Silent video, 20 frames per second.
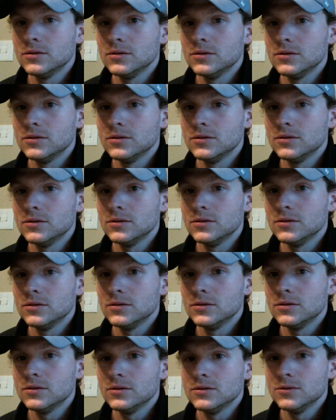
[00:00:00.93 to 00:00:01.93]
Yo,
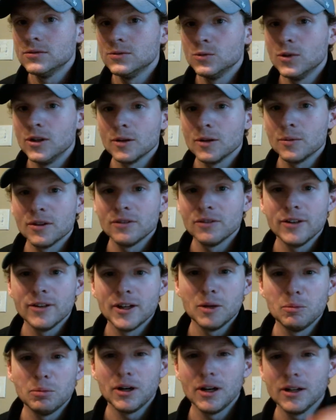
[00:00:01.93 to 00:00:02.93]
welcome to the Fed
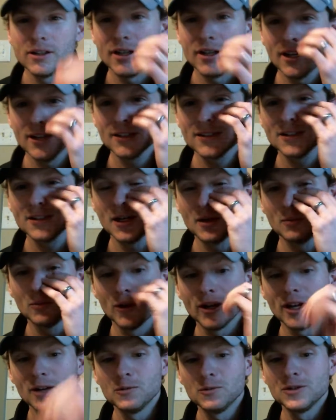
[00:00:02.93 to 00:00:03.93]
Up Podcast. I'm
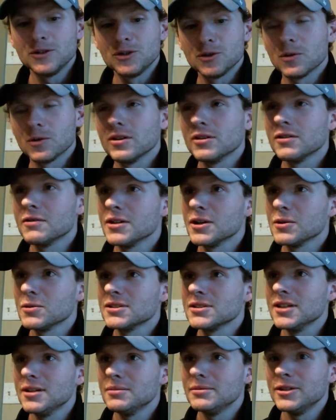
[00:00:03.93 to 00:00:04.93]
riding with Jordan over there.
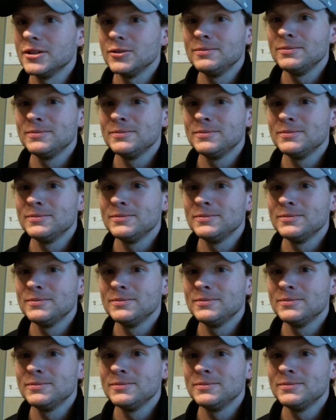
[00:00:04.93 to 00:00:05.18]
What's up, dude?